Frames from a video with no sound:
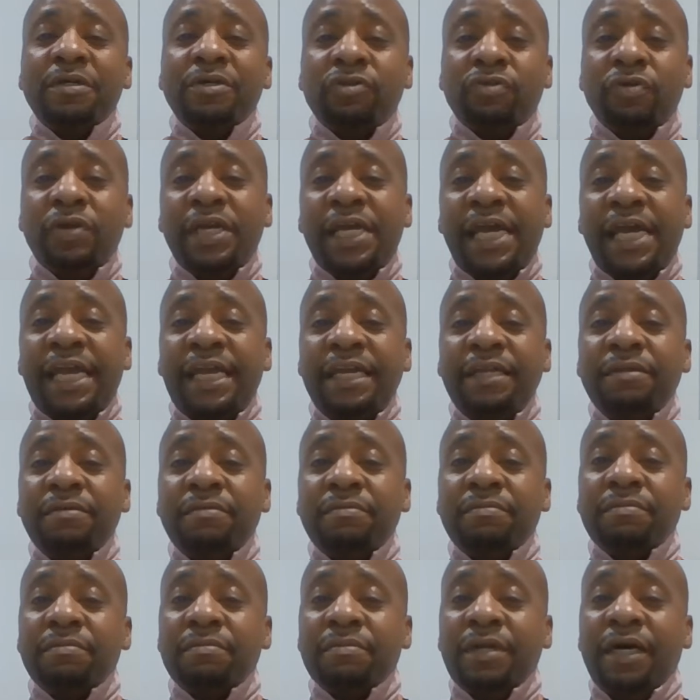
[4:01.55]
create
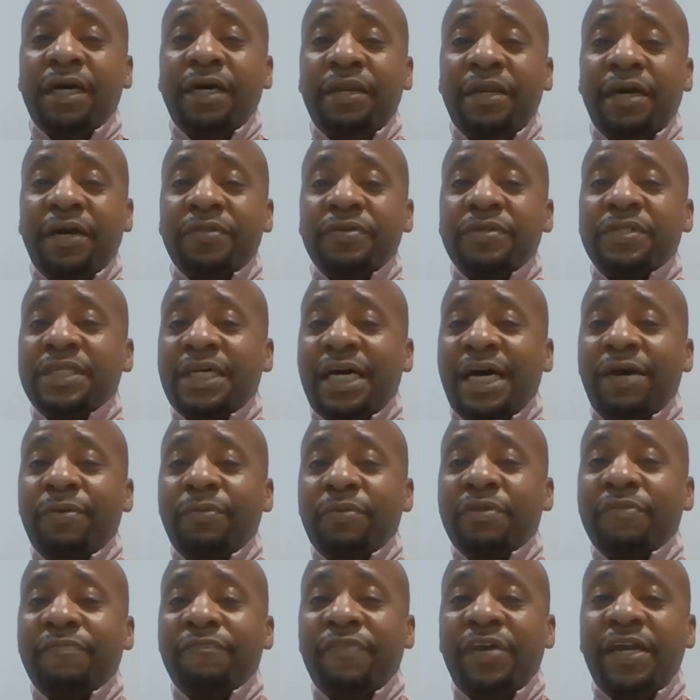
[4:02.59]
another side
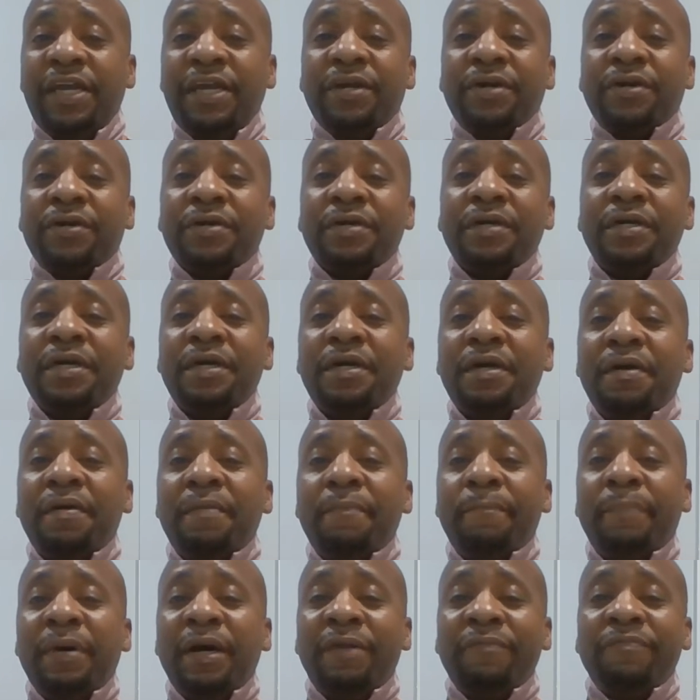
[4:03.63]
with a finger.
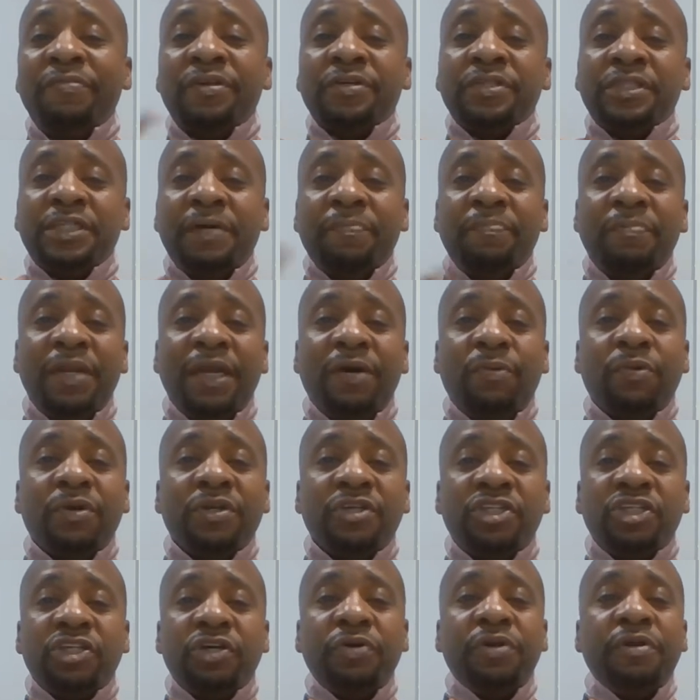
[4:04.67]
But there's something I want
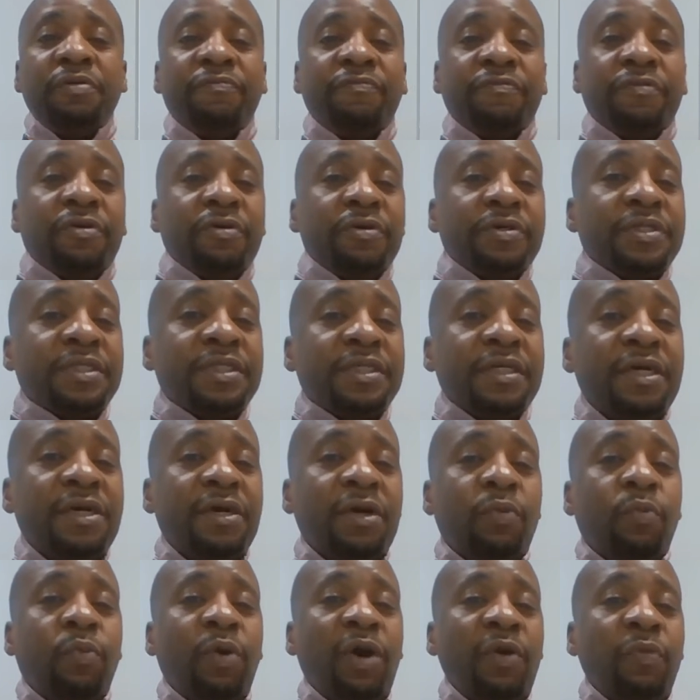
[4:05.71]
to show you first.
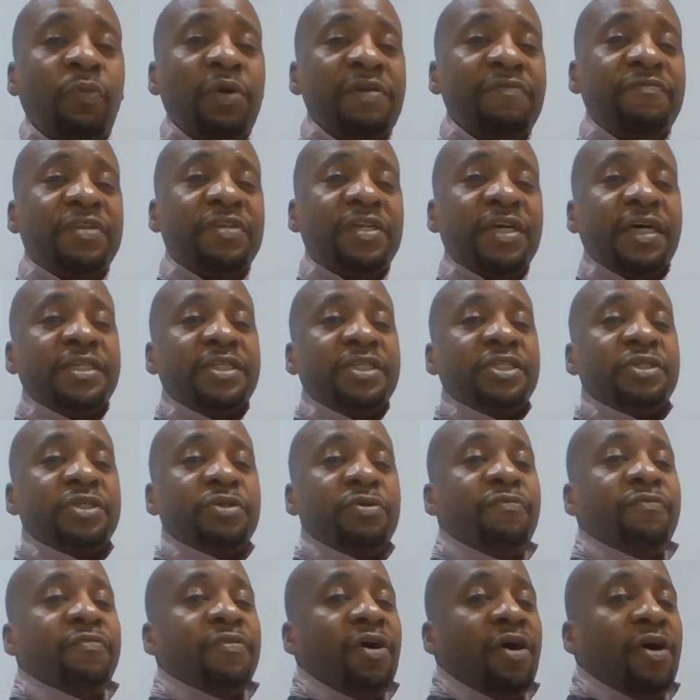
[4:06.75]
What we've done
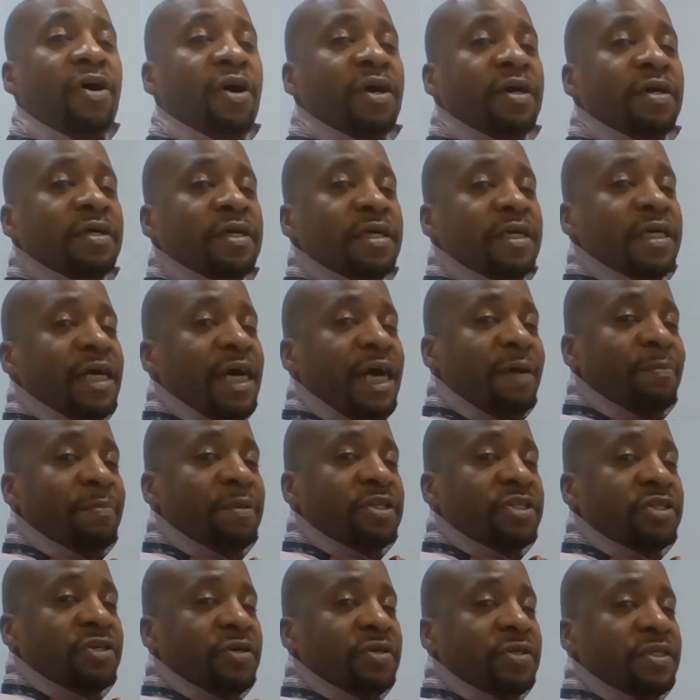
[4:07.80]
so far, I'm
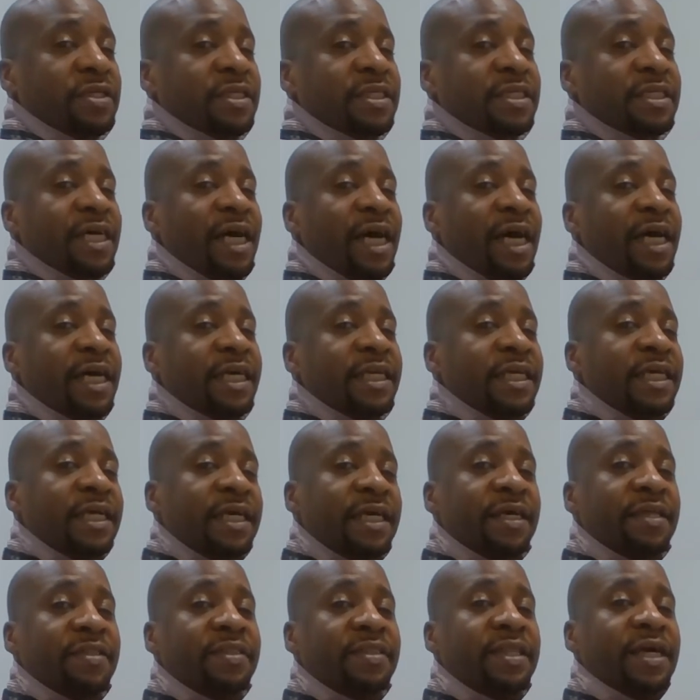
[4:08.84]
going to turn to the side.
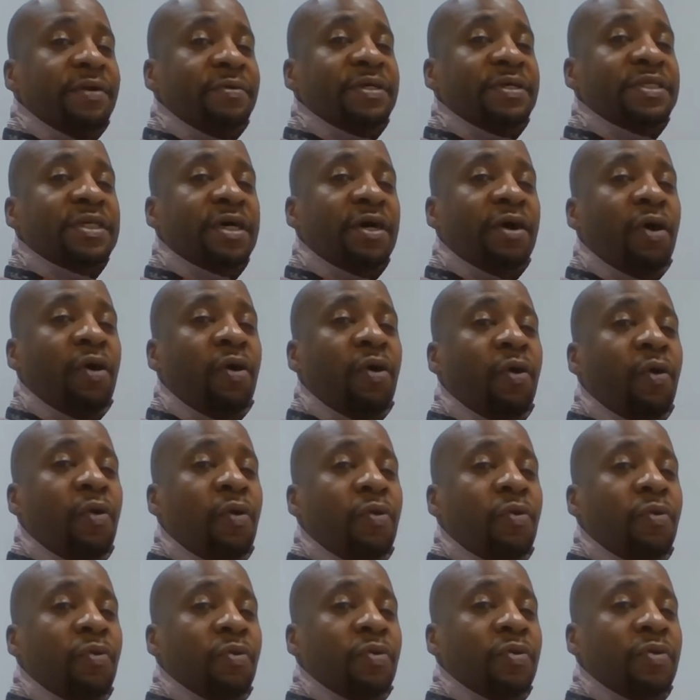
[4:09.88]
There is a
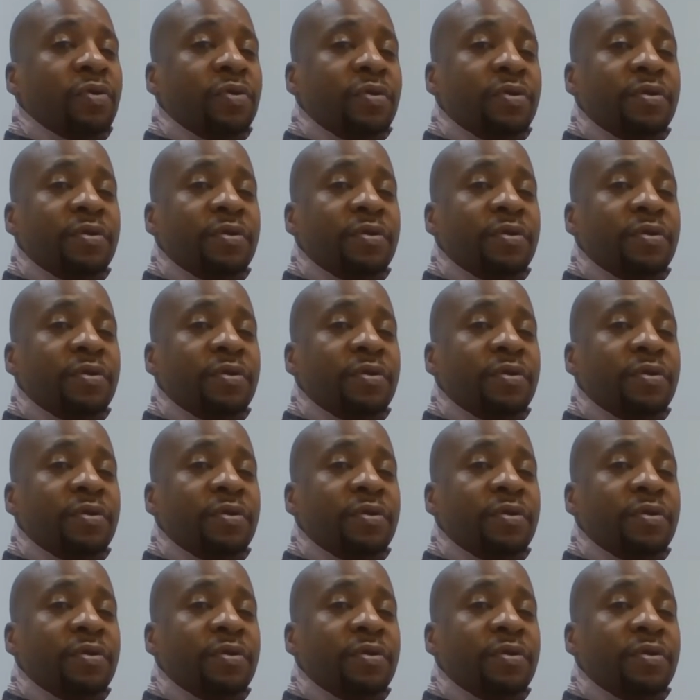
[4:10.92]
hole.